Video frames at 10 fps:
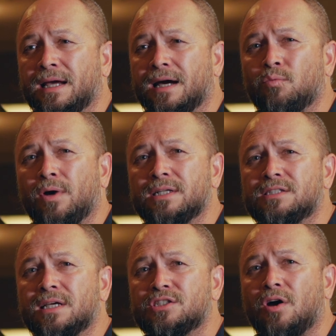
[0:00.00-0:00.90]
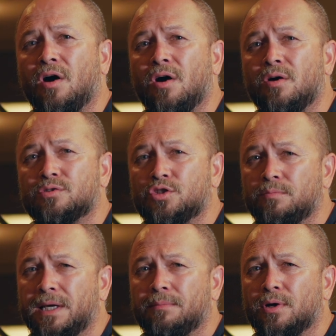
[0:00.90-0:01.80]
God wants us all to
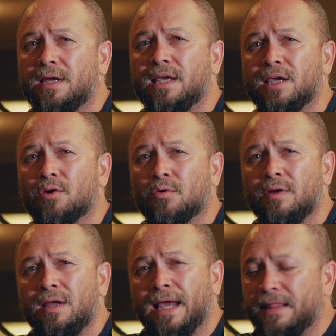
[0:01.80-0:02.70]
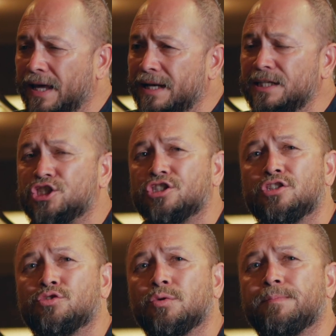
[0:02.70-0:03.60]
be able to hear. And that is
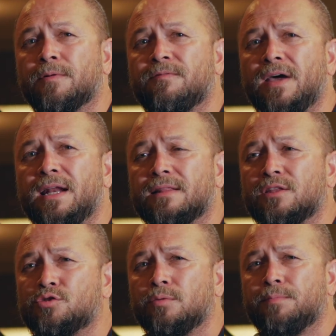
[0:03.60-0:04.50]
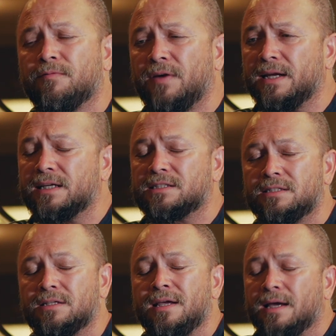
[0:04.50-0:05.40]
the true prophetic. The true prophetic is
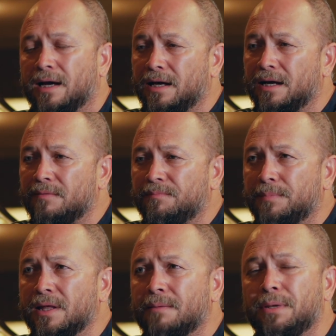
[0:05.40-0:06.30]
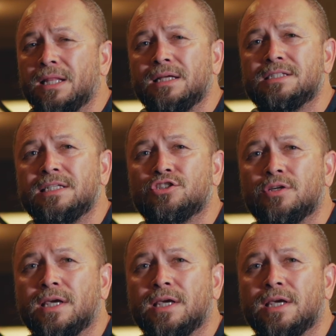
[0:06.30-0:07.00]
the ability to